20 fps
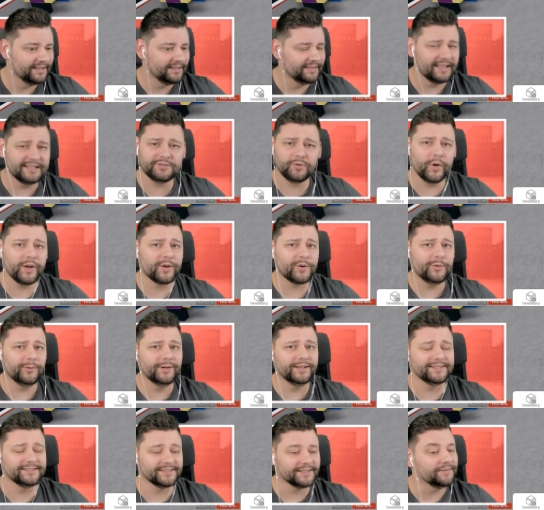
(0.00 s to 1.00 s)
That's quite
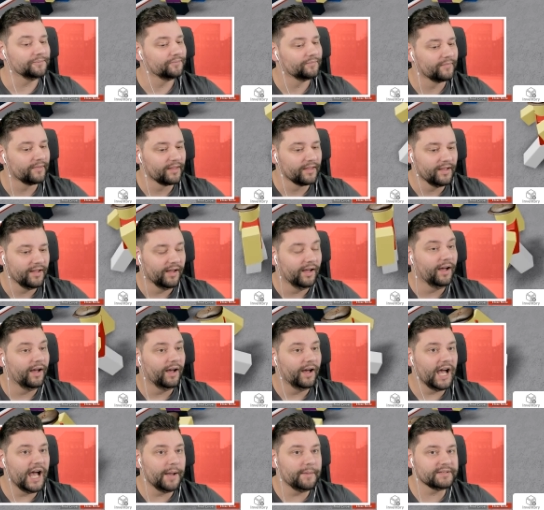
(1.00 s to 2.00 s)
cool, isn't it?
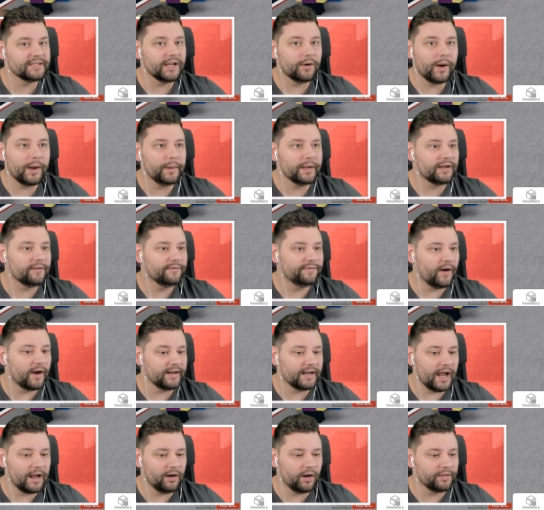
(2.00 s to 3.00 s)
Uh, is that way we can
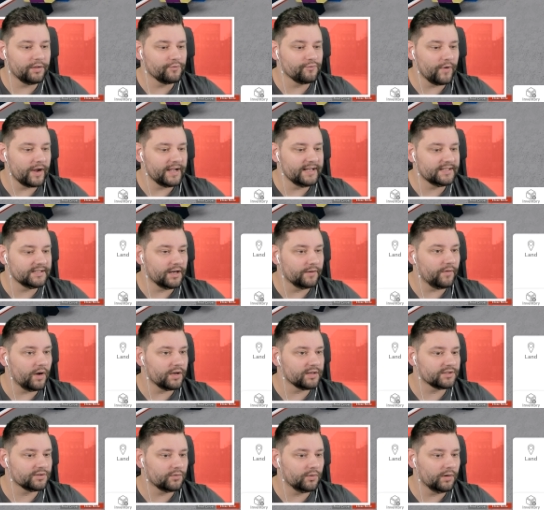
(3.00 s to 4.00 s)
find out, like, the rating of
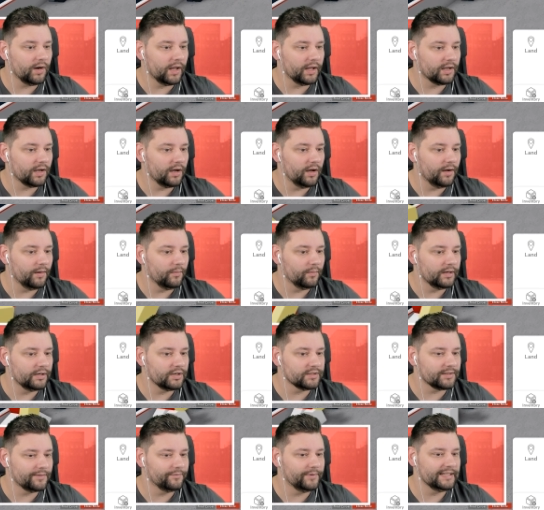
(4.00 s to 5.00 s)
our store? Like, uh, it
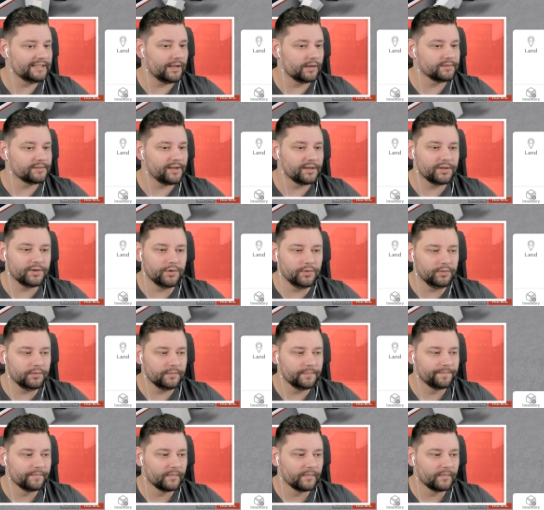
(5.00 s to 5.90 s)
doesn't retail tycoon?